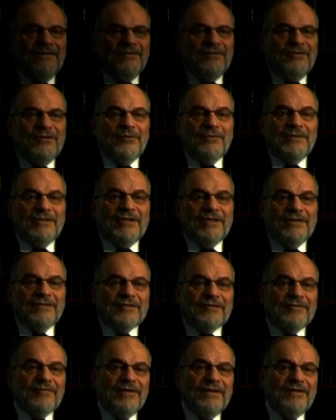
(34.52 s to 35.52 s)
Jewish
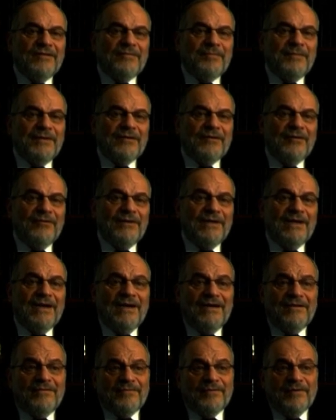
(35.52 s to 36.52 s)
history has been going
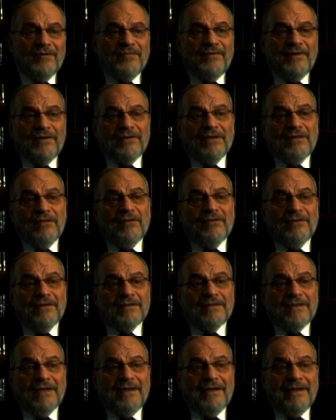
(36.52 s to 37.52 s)
on for a very
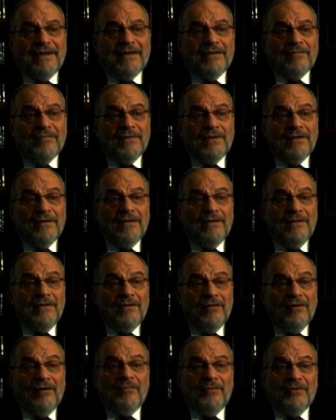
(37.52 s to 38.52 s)
long time,
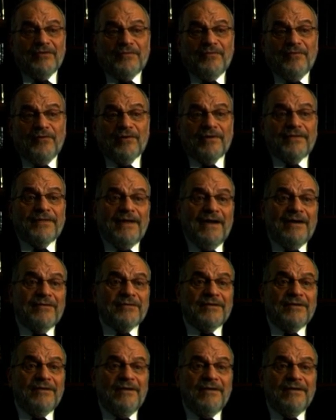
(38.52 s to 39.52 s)
almost
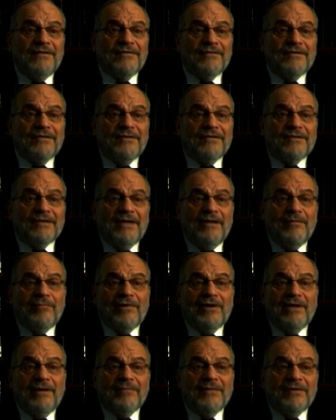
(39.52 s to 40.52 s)
4,000 years since
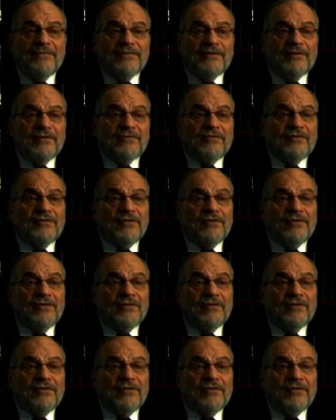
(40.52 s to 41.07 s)
Abraham, the first